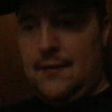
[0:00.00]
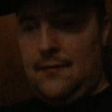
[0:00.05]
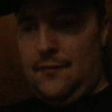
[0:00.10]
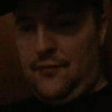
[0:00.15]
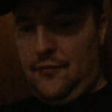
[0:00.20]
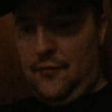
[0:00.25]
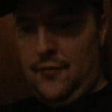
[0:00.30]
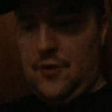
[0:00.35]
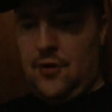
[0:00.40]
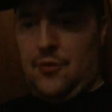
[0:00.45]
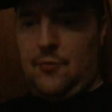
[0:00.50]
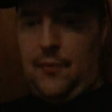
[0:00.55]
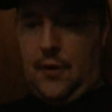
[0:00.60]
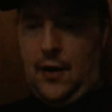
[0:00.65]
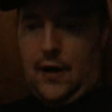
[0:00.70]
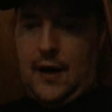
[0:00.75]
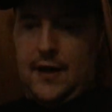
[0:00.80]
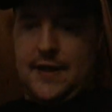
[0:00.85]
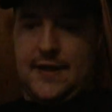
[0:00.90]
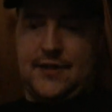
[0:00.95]
The final
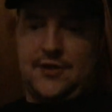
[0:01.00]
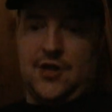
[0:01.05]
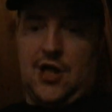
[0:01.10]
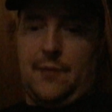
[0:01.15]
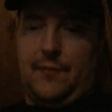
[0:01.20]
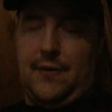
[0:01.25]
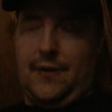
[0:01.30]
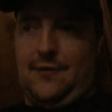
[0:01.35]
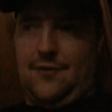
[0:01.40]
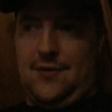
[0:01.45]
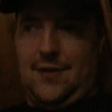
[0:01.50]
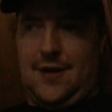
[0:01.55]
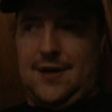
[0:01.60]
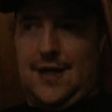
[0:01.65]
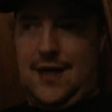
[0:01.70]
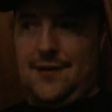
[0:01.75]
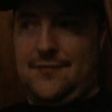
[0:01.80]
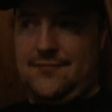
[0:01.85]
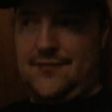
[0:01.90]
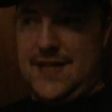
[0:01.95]
board is going to be a
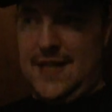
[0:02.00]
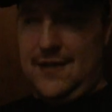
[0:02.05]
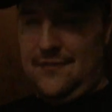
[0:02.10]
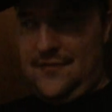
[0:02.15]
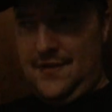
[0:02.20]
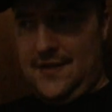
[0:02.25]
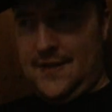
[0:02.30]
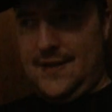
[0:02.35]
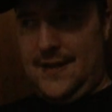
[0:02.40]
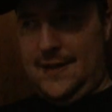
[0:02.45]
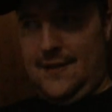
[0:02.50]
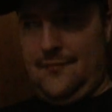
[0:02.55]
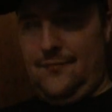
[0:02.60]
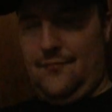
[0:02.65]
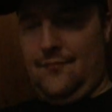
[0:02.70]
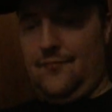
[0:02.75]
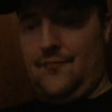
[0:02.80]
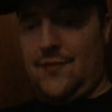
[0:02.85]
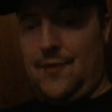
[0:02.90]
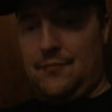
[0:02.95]
lot different
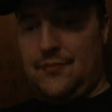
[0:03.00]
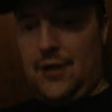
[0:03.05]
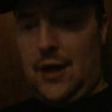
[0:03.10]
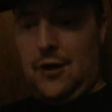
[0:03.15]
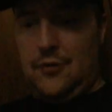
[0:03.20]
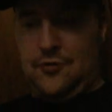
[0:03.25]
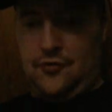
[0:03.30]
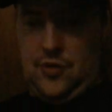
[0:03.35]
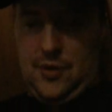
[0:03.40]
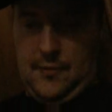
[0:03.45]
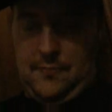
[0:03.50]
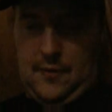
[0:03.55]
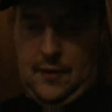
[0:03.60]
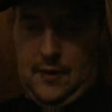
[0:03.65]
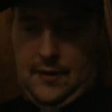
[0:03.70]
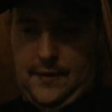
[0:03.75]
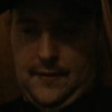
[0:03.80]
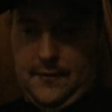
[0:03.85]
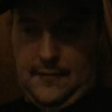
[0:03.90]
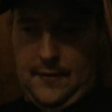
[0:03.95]
than the prototype
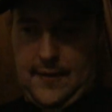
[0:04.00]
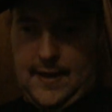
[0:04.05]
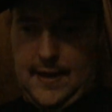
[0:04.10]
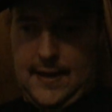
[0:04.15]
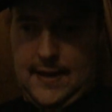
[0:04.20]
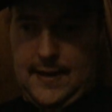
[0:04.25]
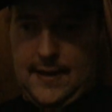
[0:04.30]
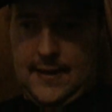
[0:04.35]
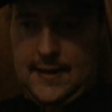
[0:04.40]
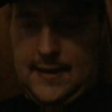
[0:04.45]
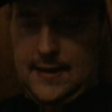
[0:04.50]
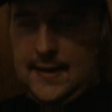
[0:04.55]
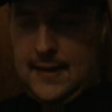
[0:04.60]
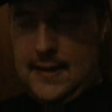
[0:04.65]
board, okay?